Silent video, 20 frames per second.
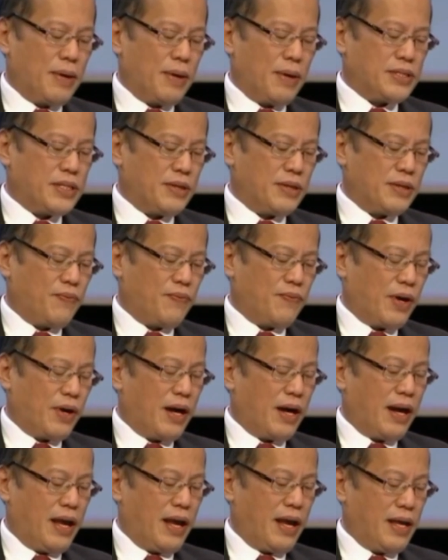the budget for
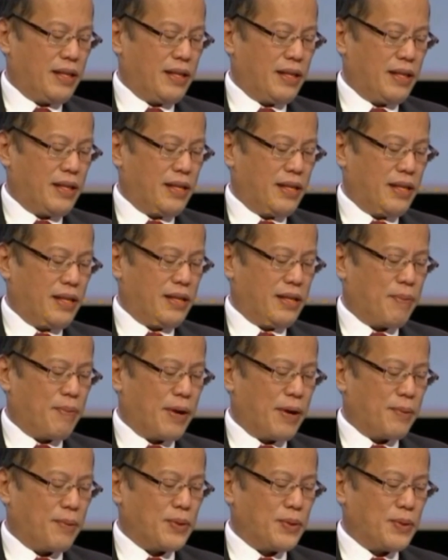our health
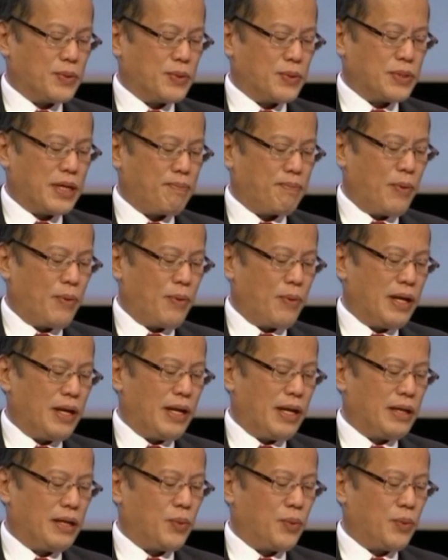department was only
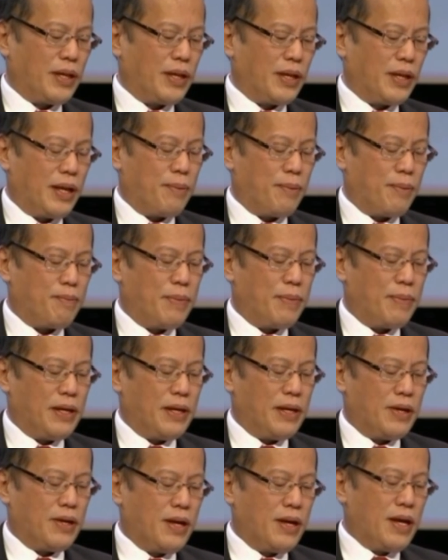at 23
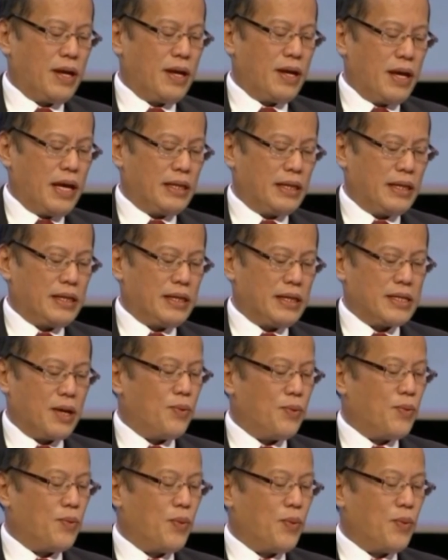billion. It is
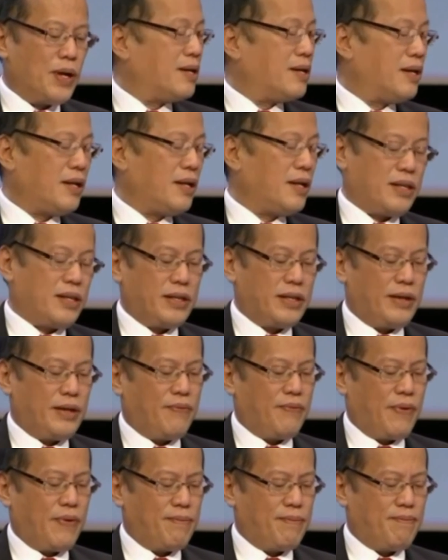now
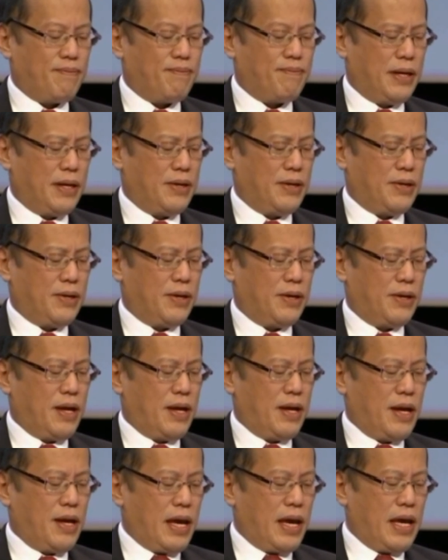135 billion.
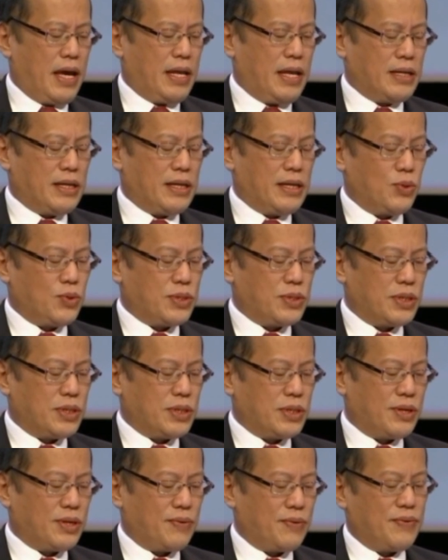in the social
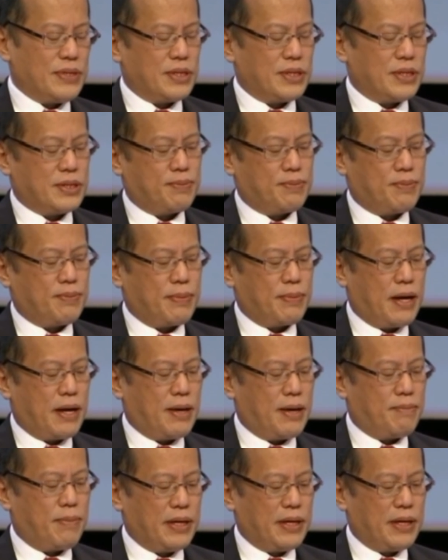services
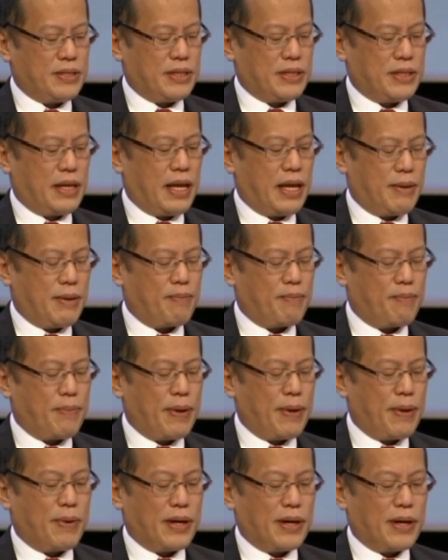budget, and a
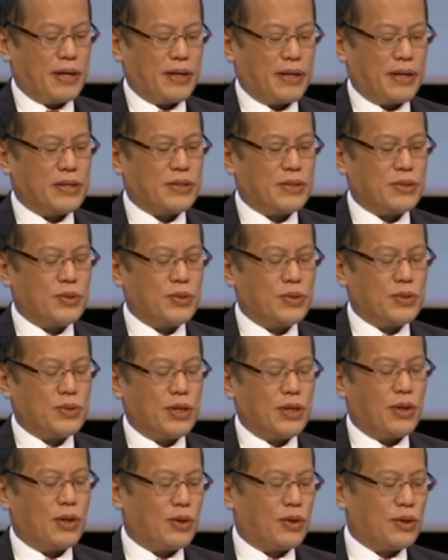big part of this goes
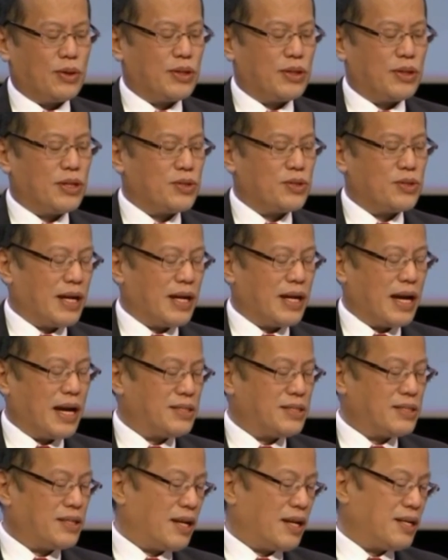into the conditional
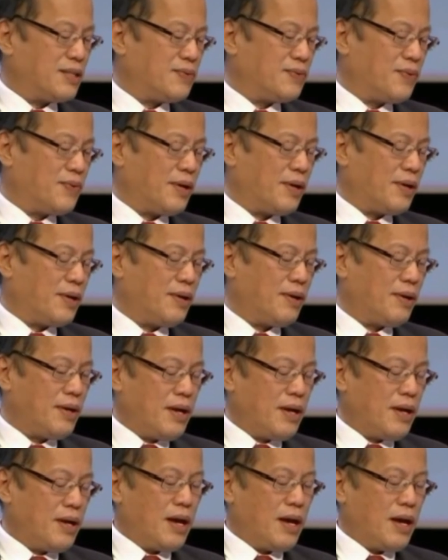cash transfer